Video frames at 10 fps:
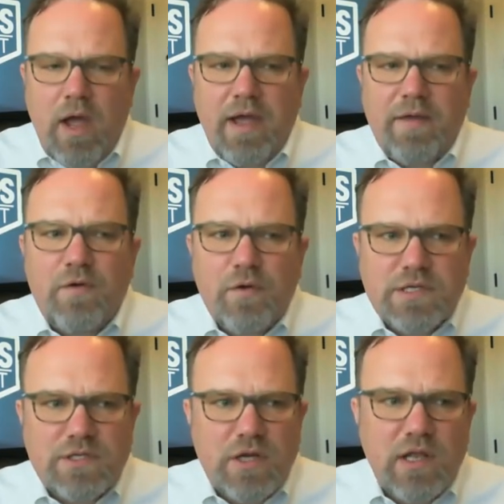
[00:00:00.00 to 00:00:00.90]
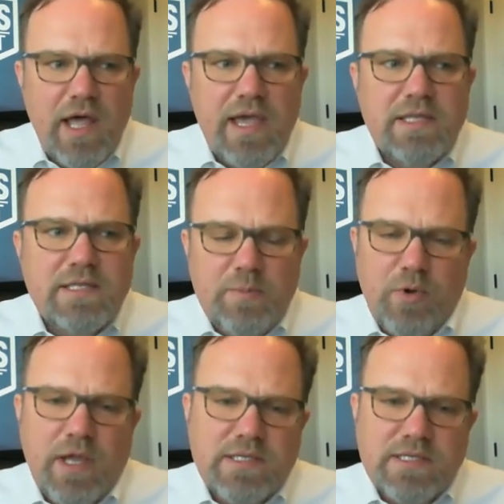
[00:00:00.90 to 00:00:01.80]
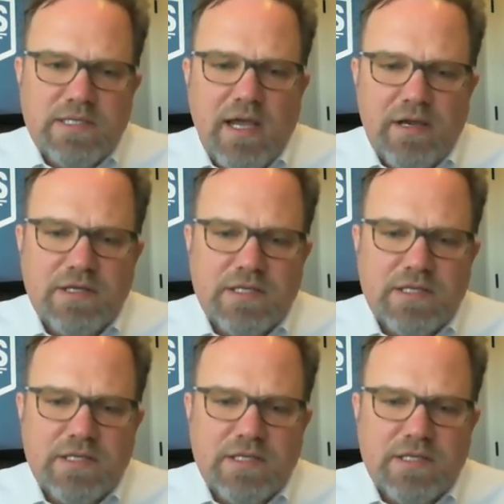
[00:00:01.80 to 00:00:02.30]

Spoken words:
I focused on lights and brakes and tires